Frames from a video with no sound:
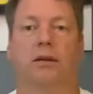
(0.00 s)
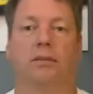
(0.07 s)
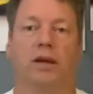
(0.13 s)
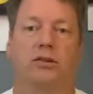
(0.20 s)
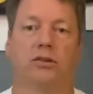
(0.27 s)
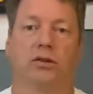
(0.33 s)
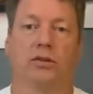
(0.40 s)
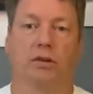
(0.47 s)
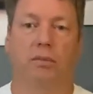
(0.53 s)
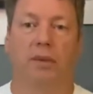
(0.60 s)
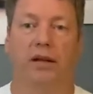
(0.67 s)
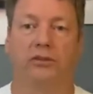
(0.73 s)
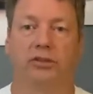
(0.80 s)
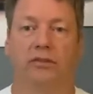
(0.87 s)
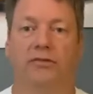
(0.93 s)
make sure that the
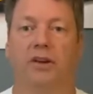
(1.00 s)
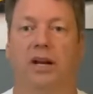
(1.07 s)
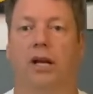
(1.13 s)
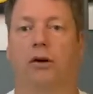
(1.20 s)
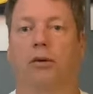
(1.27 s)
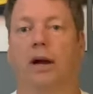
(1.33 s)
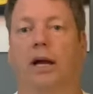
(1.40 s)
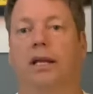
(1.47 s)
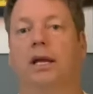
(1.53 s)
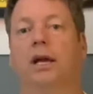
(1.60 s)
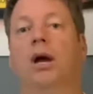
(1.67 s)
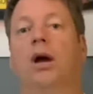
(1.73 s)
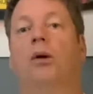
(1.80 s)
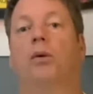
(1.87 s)
belts are fitting correctly.